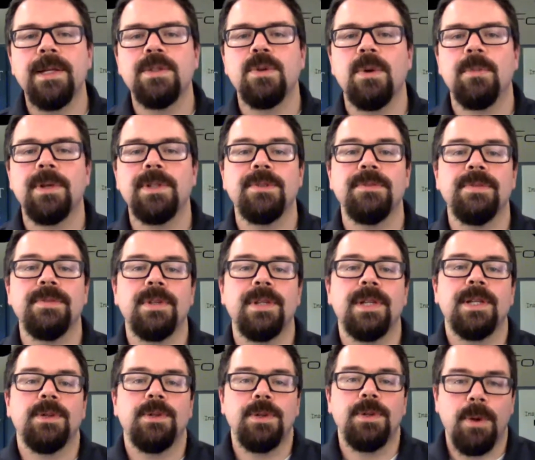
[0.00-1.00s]
So it makes you feel
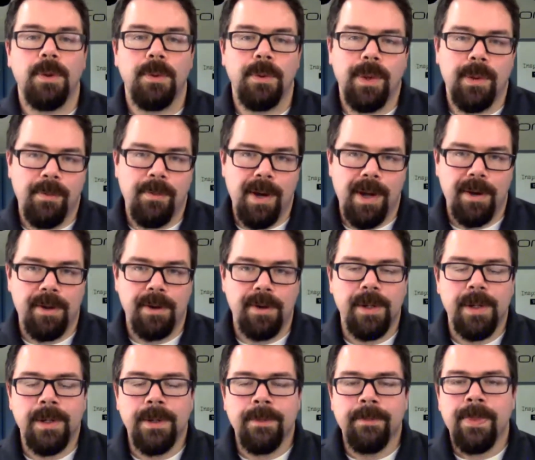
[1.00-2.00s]
like you know them better.
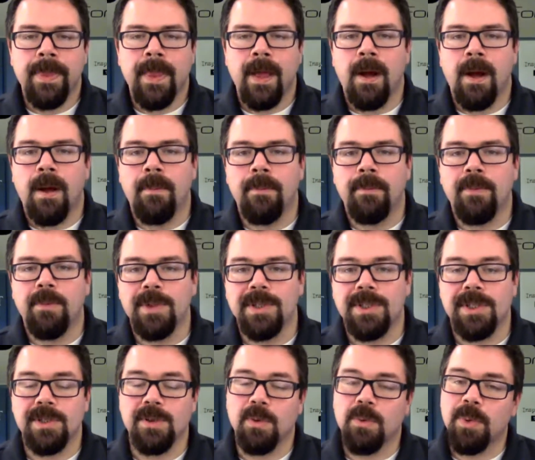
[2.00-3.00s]

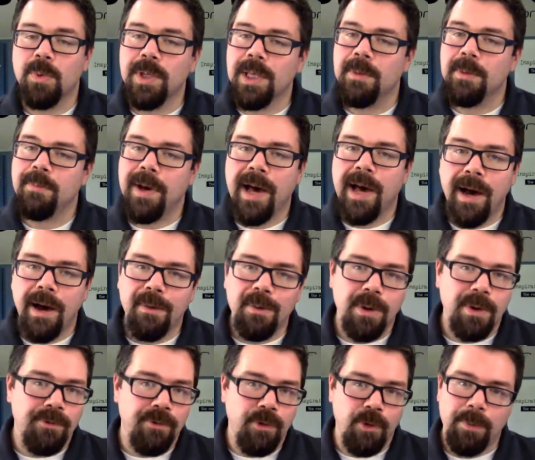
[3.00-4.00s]
Which is a really
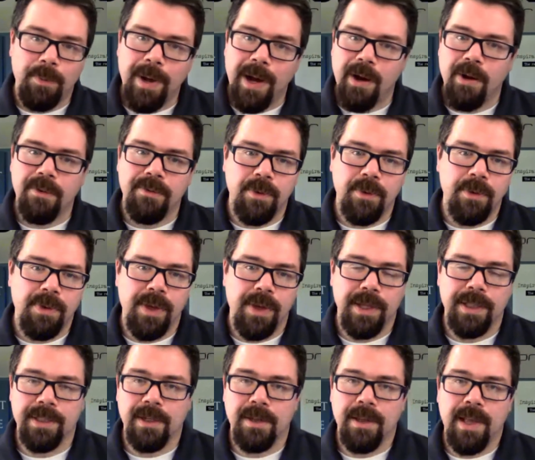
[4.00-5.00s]
powerful
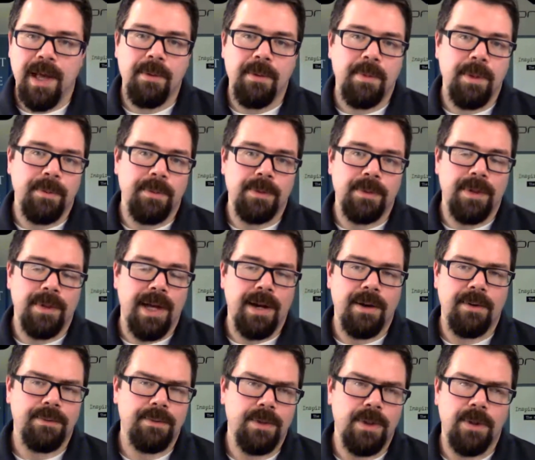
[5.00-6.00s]
thing that I
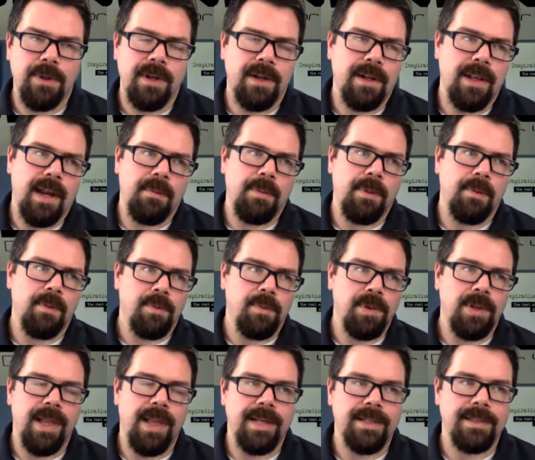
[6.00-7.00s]
don't know that a lot of people
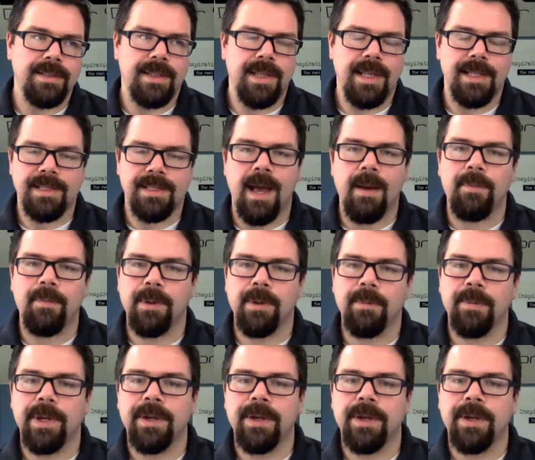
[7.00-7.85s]
realize that that's happening.